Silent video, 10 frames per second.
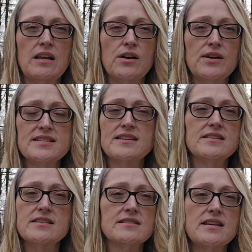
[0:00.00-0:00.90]
there isn't
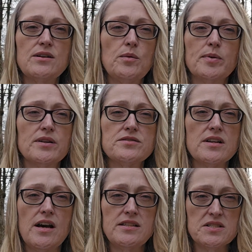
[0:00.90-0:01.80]
a single person
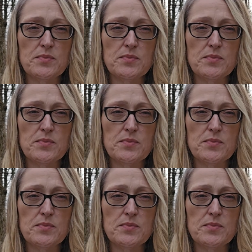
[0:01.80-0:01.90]
on this